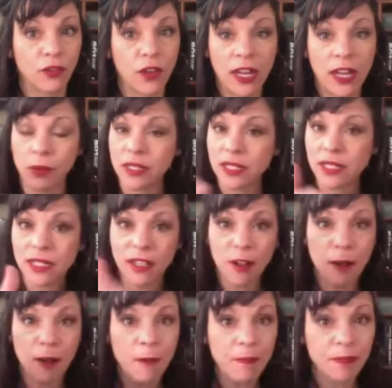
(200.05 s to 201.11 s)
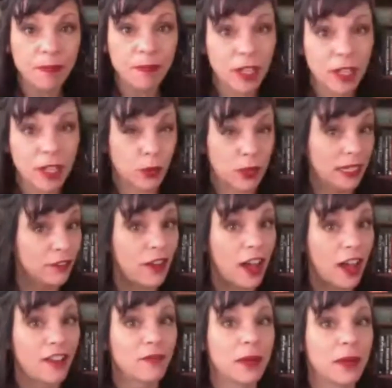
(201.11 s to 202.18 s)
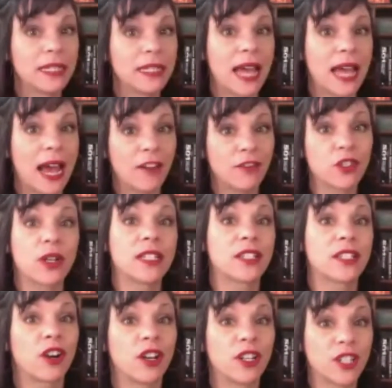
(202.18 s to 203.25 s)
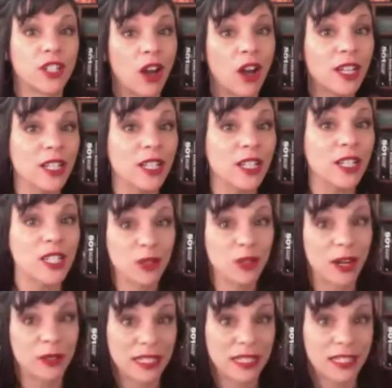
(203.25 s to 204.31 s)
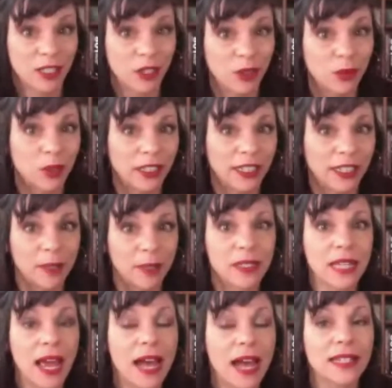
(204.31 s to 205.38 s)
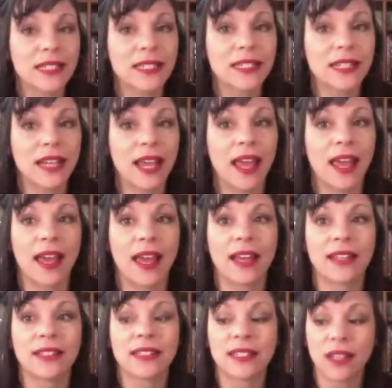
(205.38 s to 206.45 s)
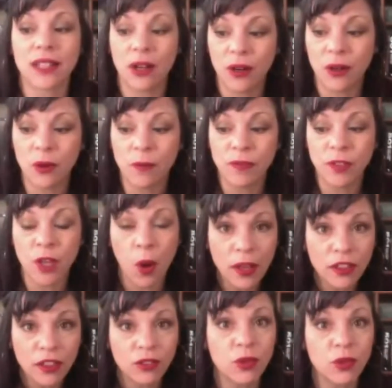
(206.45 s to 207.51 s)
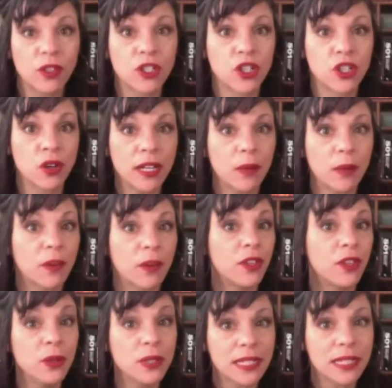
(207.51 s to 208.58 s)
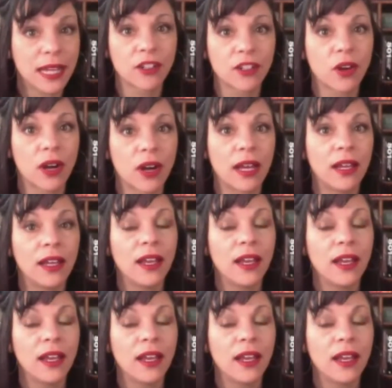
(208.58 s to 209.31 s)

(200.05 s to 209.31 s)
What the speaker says: And it was still 3 to 5 months after I started talking to you that I was still really obsessed. And so going through the journey with you, Sandra,